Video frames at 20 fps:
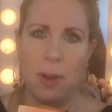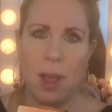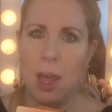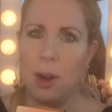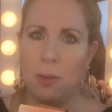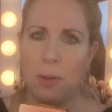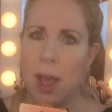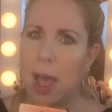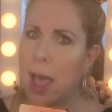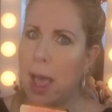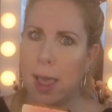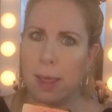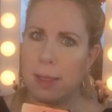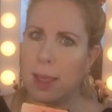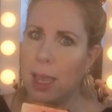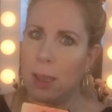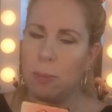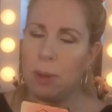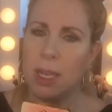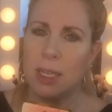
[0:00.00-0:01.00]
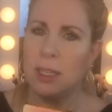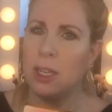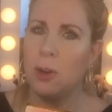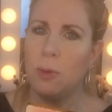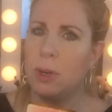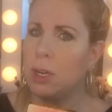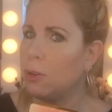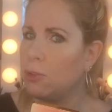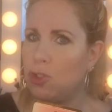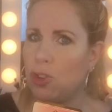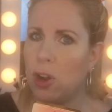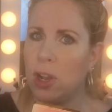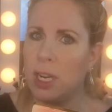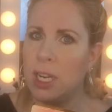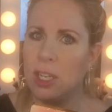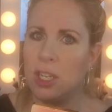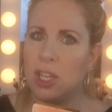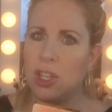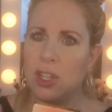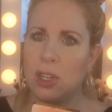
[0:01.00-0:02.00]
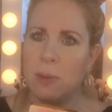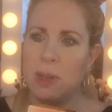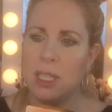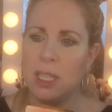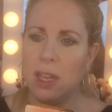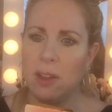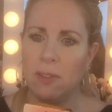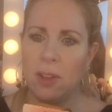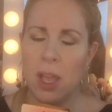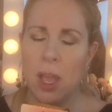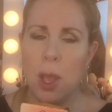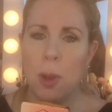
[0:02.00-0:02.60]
I don't highlight because I don't want to draw any attention to myself.